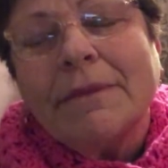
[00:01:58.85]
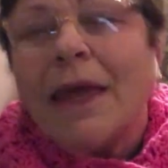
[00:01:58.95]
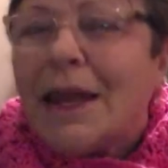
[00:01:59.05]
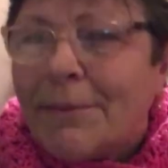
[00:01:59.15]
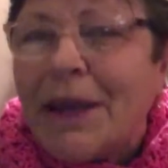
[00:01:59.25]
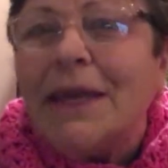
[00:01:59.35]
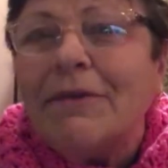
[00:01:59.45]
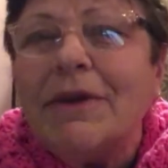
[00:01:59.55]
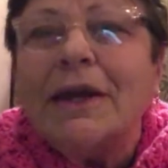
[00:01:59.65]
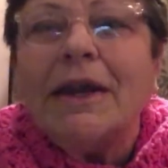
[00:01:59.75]
And am I
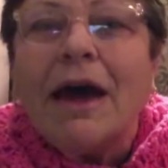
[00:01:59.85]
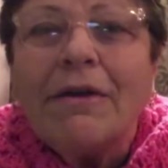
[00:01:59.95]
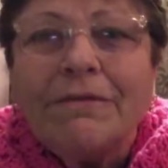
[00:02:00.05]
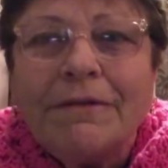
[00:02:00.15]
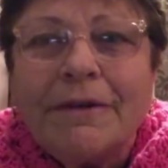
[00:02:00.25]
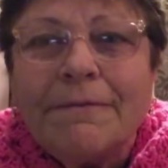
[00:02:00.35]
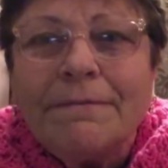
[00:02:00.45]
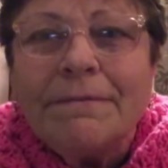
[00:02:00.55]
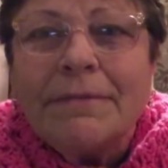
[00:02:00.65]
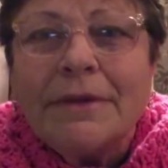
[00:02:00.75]
giving enough?
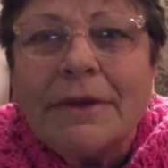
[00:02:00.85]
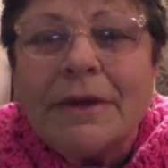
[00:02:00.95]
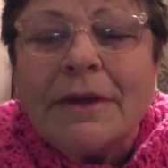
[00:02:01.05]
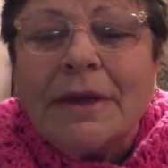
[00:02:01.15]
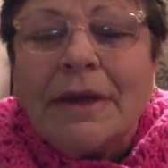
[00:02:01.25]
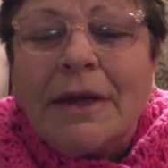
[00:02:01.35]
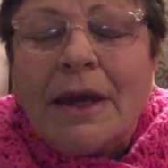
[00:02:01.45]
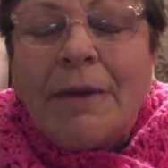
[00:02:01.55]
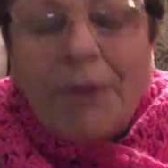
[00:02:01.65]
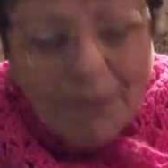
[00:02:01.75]

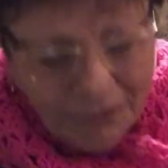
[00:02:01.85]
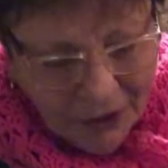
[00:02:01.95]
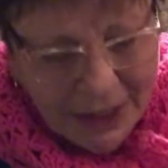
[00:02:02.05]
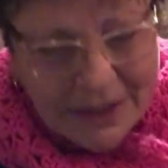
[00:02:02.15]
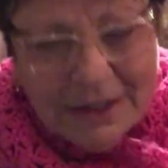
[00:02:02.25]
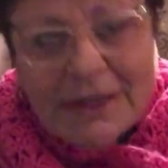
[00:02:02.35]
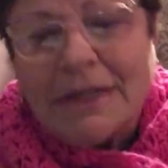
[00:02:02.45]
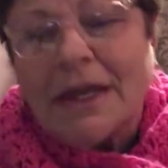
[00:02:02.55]
Pope Francis